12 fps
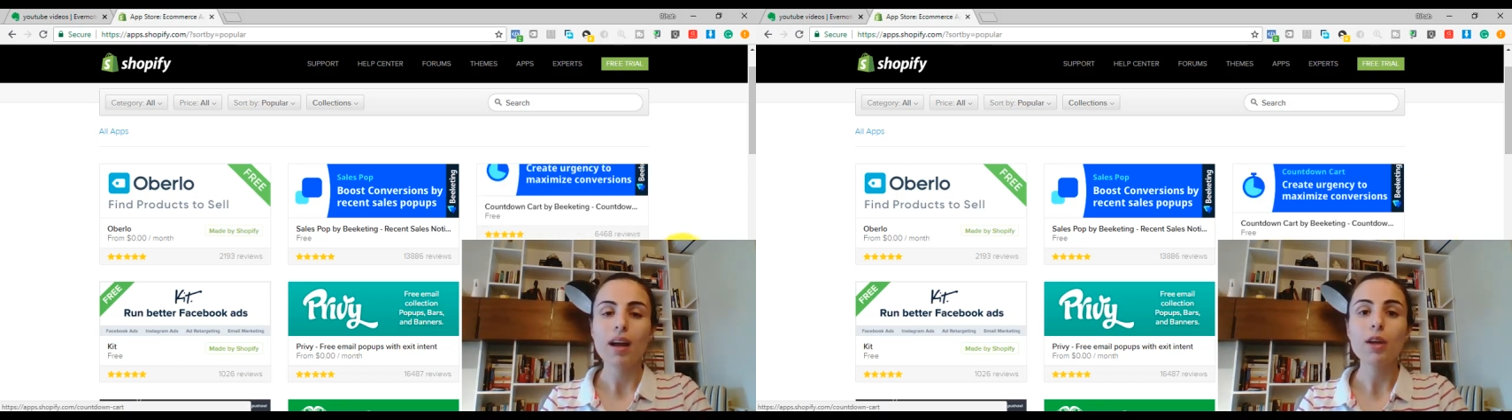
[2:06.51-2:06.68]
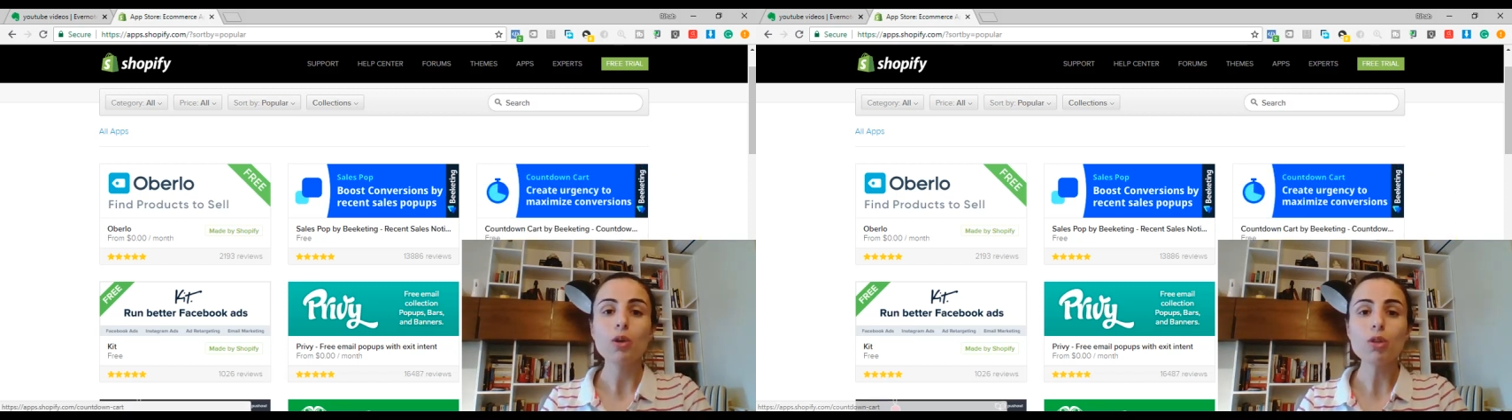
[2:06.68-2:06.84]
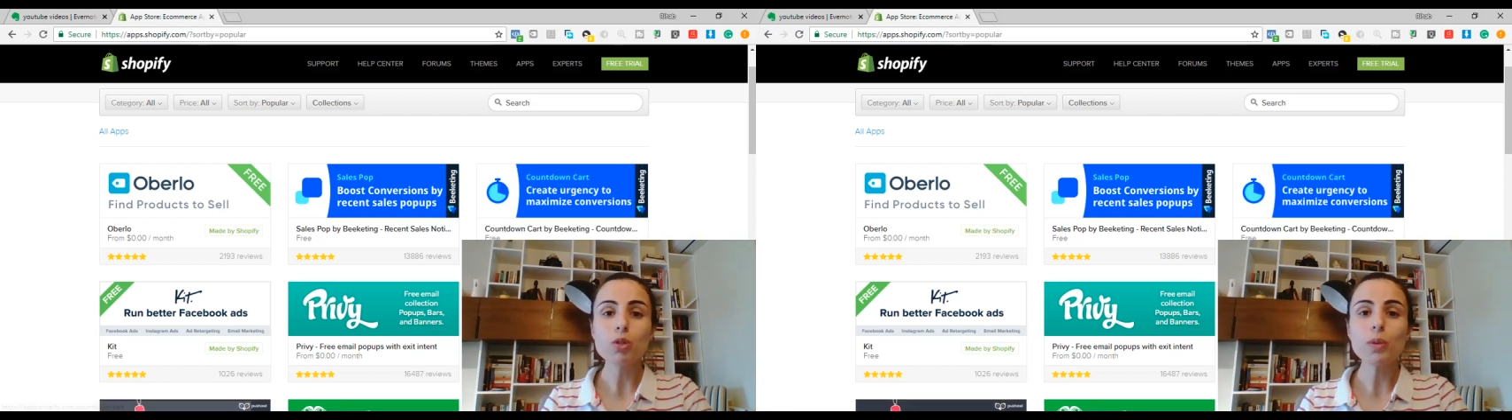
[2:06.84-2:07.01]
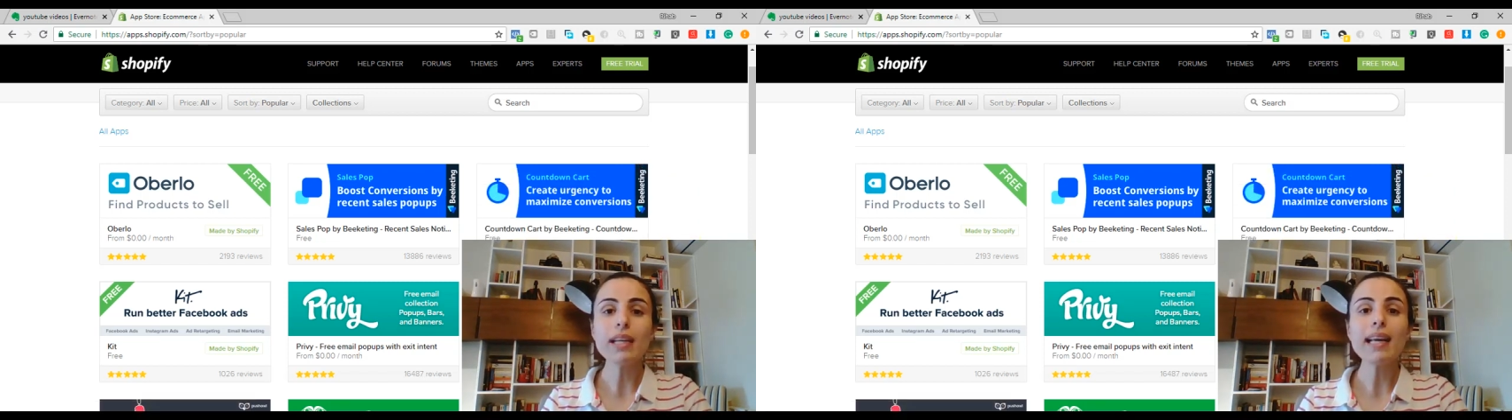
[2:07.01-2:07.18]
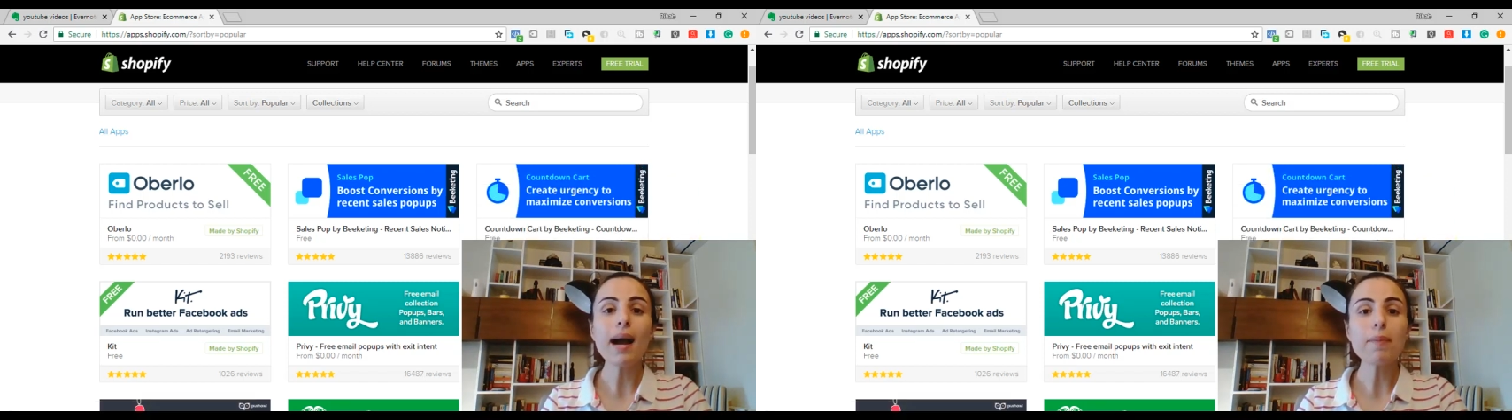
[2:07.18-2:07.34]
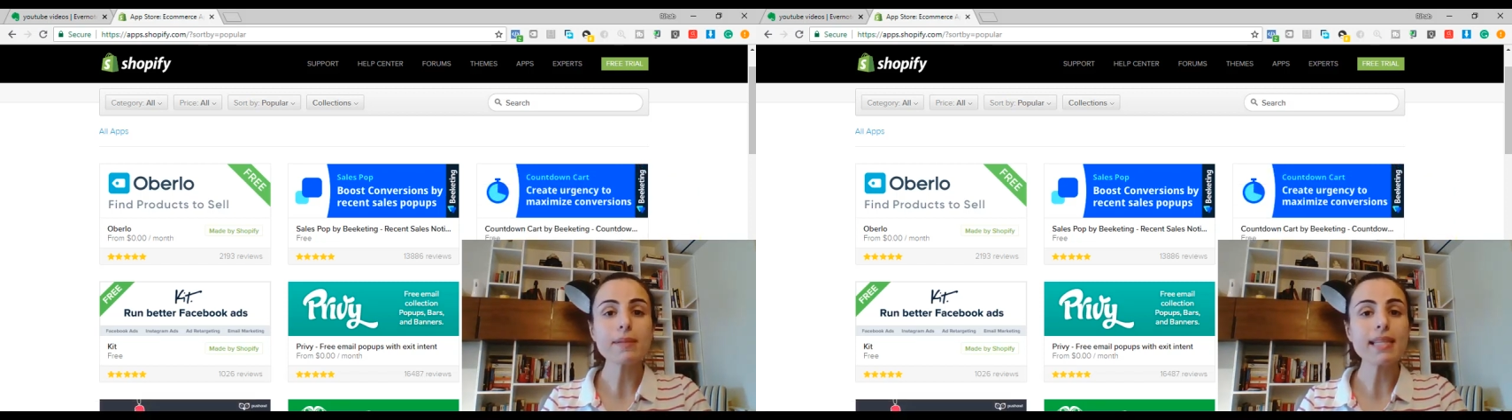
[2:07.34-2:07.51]
Usually
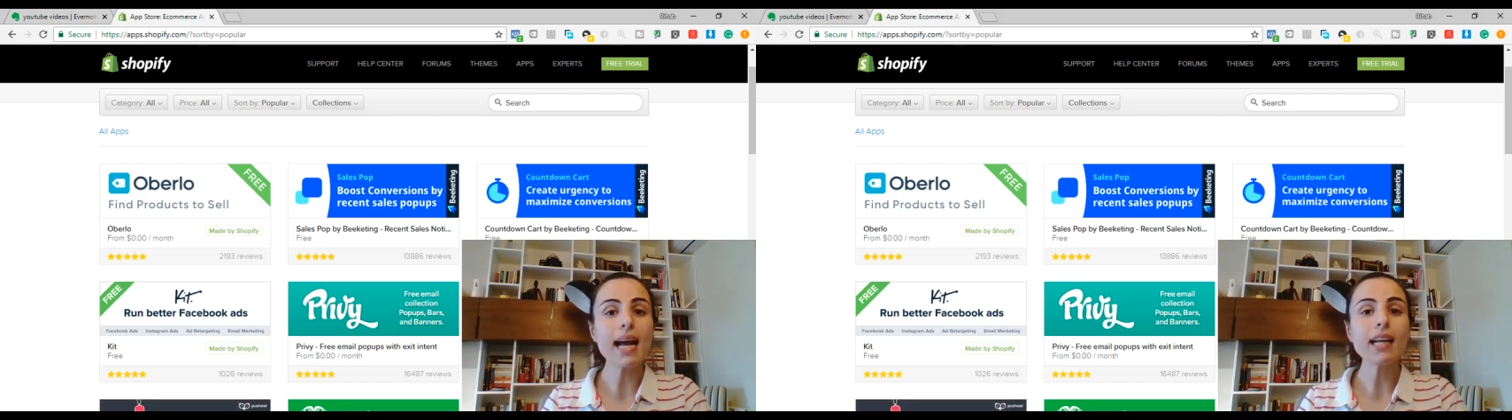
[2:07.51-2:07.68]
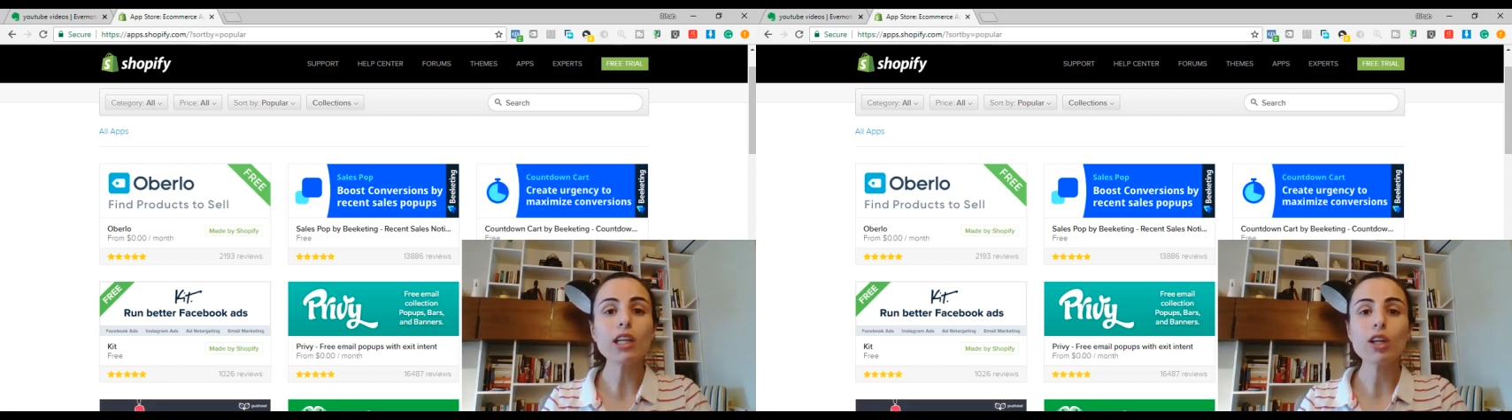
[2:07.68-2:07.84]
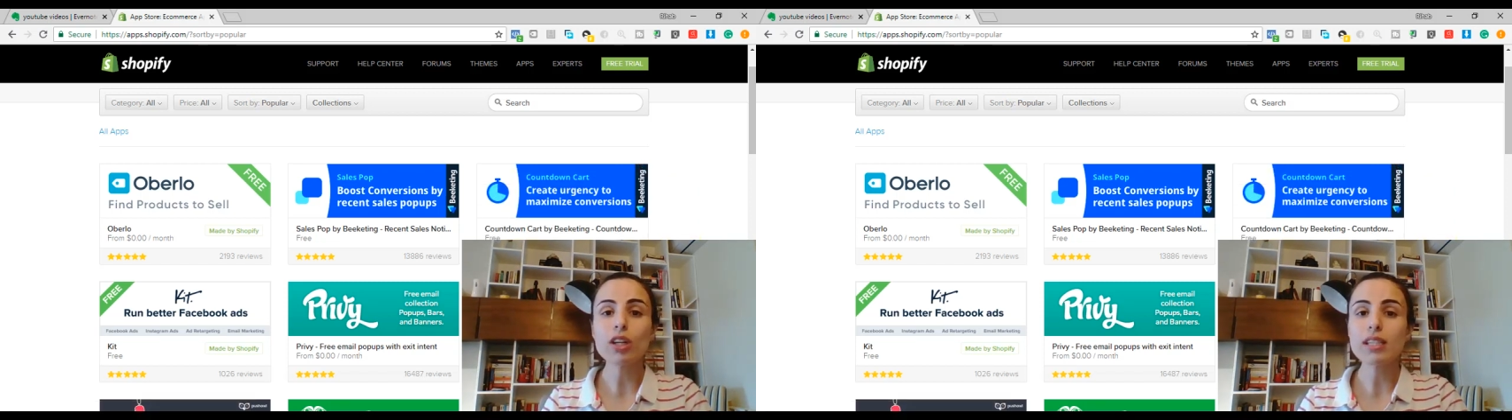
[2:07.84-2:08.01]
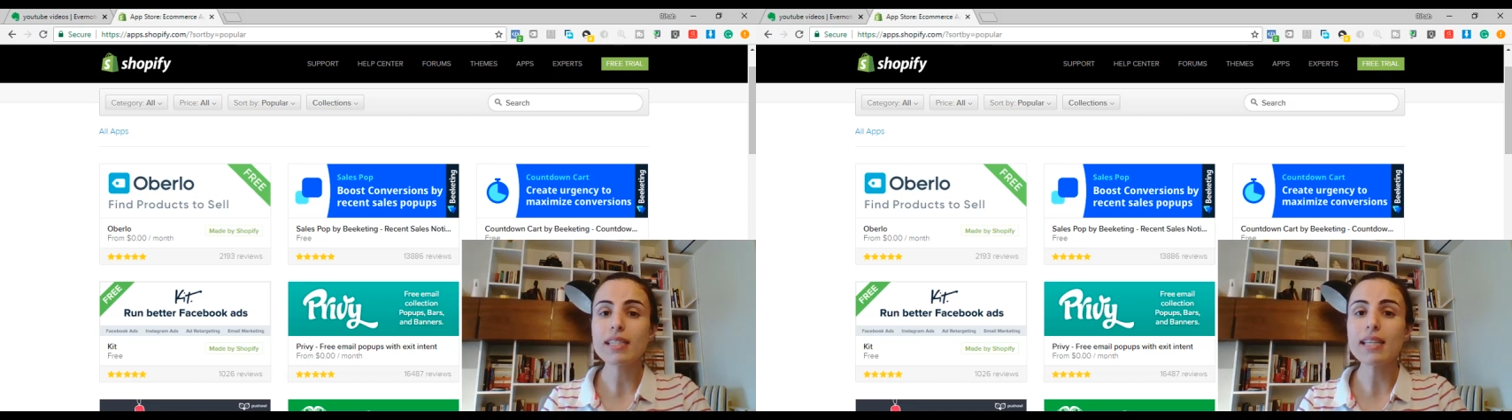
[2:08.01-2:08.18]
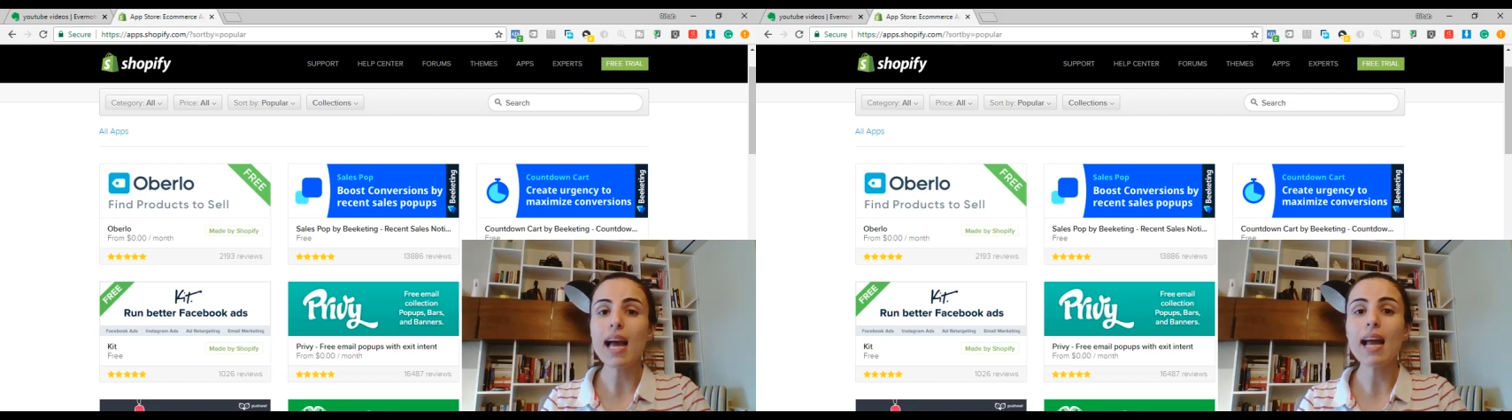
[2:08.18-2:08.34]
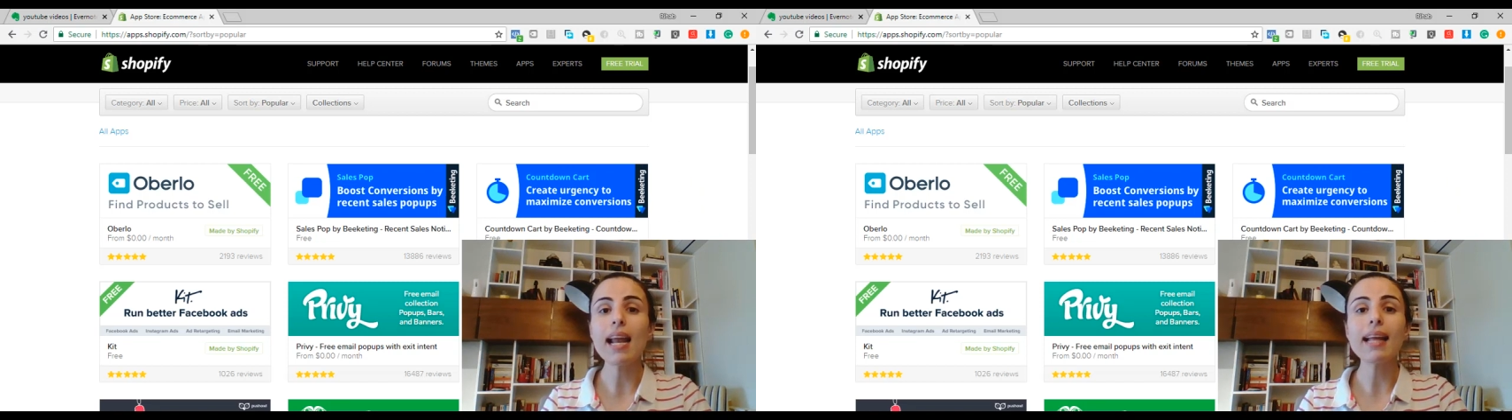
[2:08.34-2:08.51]
upsell, cross-sell,